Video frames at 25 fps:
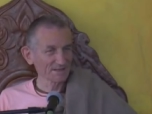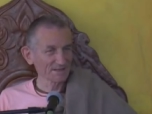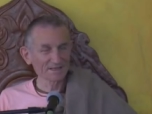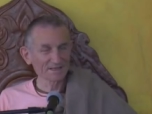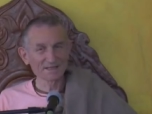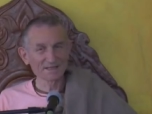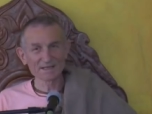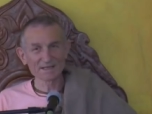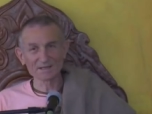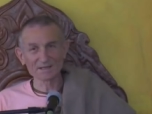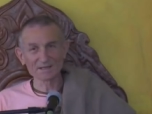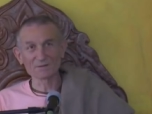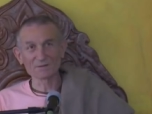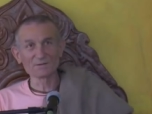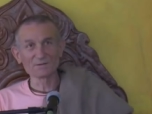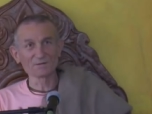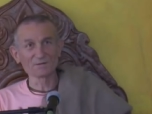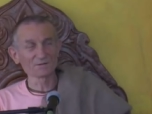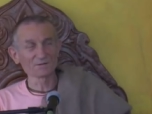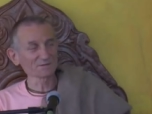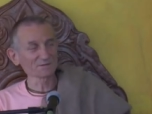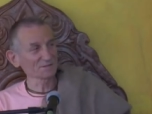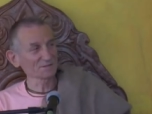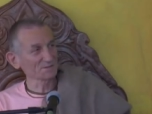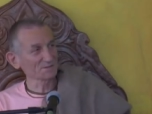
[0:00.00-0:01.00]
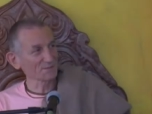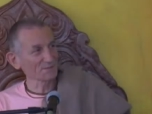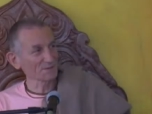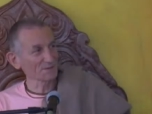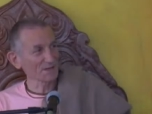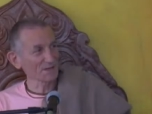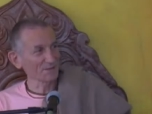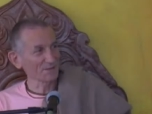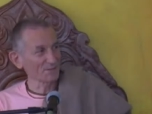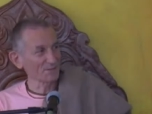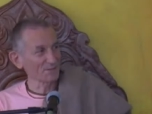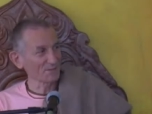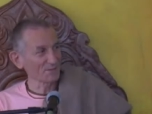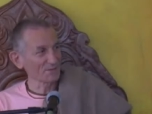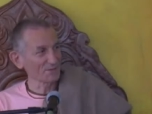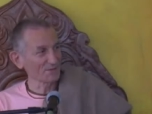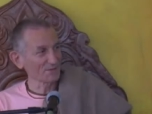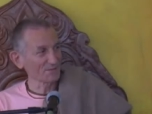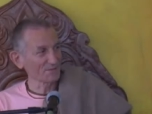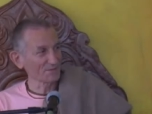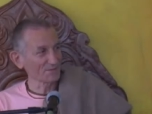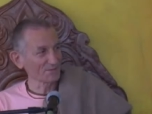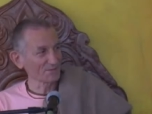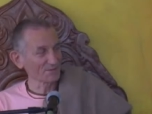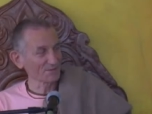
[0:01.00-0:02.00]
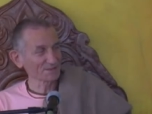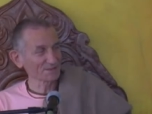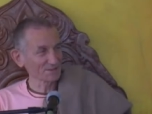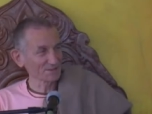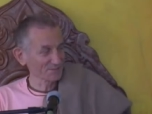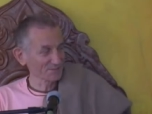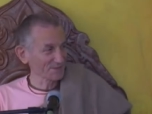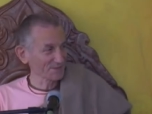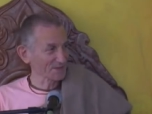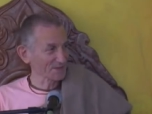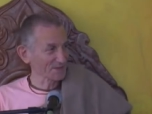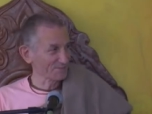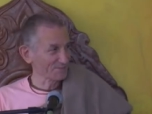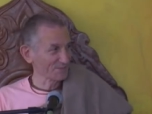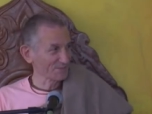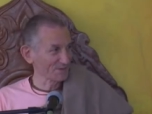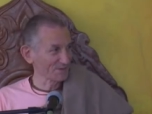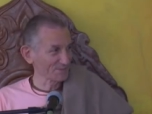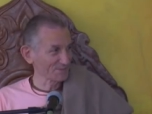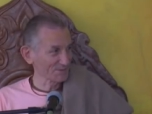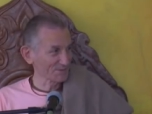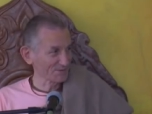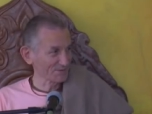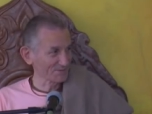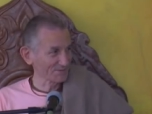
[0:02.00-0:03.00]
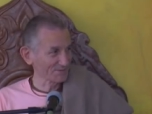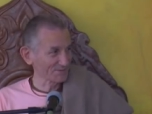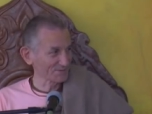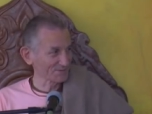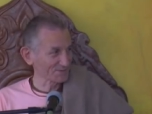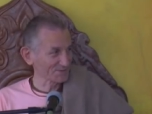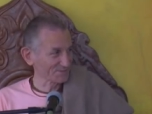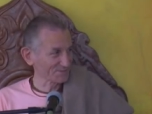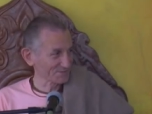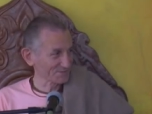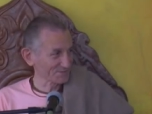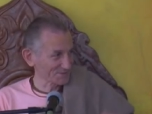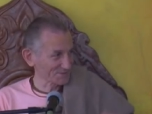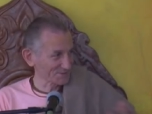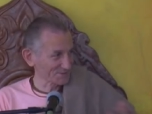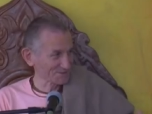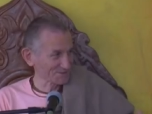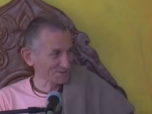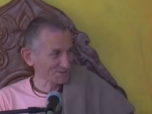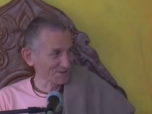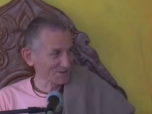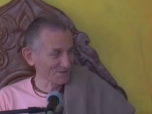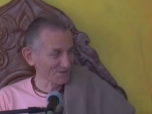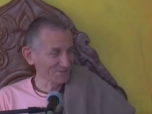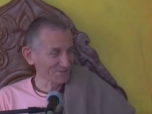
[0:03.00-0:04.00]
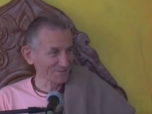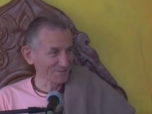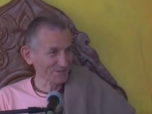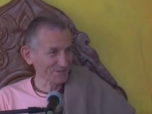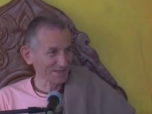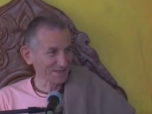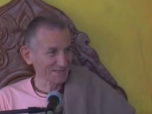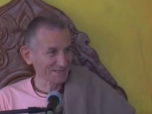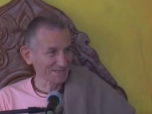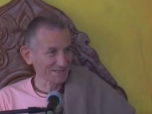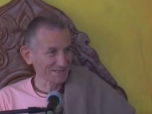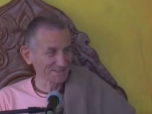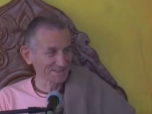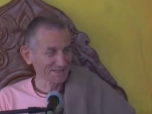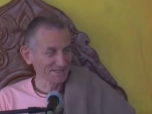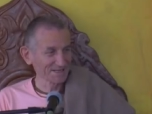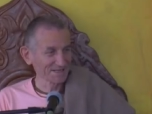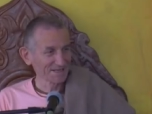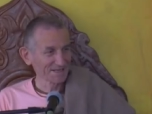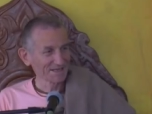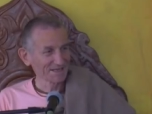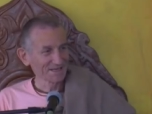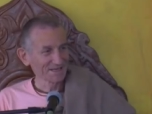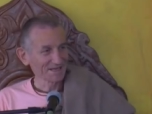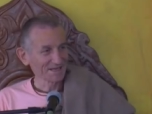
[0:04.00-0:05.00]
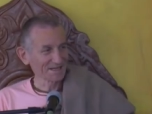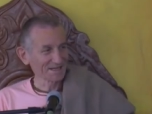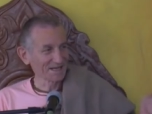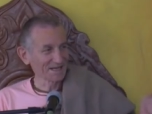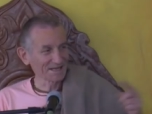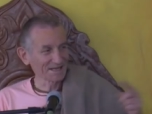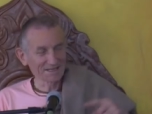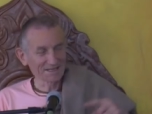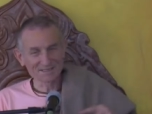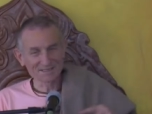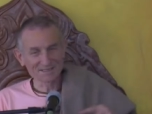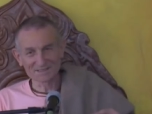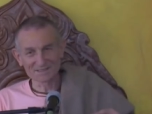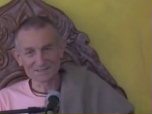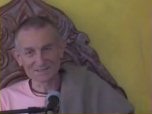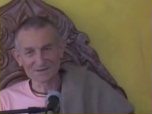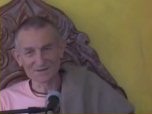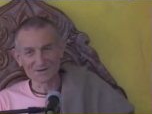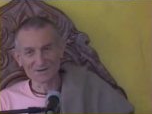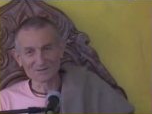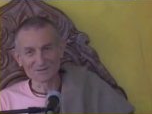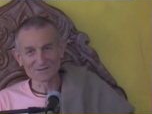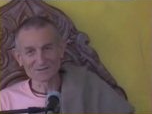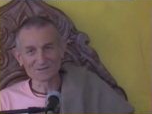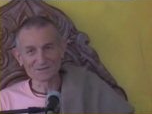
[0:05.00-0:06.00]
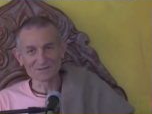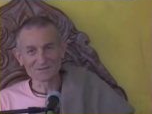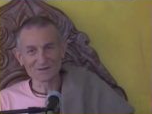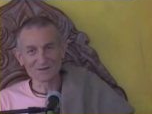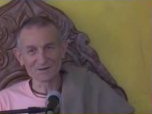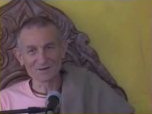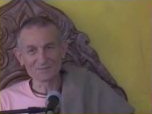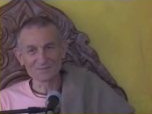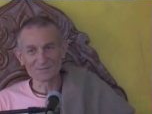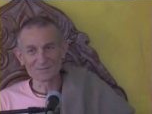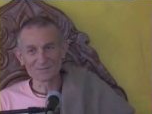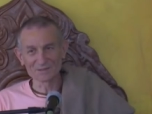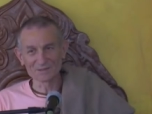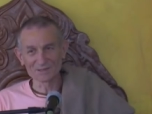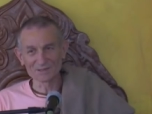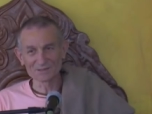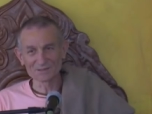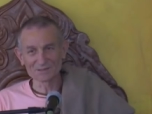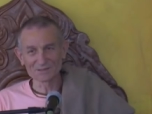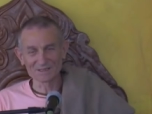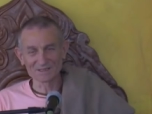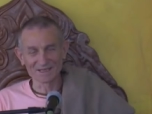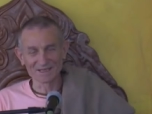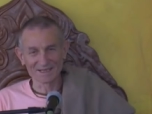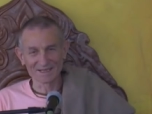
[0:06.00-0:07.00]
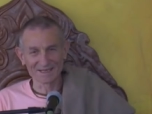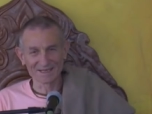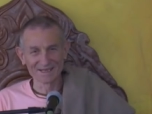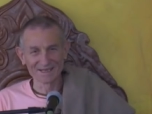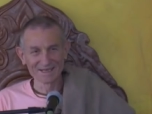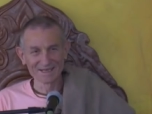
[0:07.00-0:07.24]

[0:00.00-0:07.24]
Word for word: And then they think, oh, Krishna's become more beautiful. We should become more beautiful to, to serve him like this. And like this is a constant competition,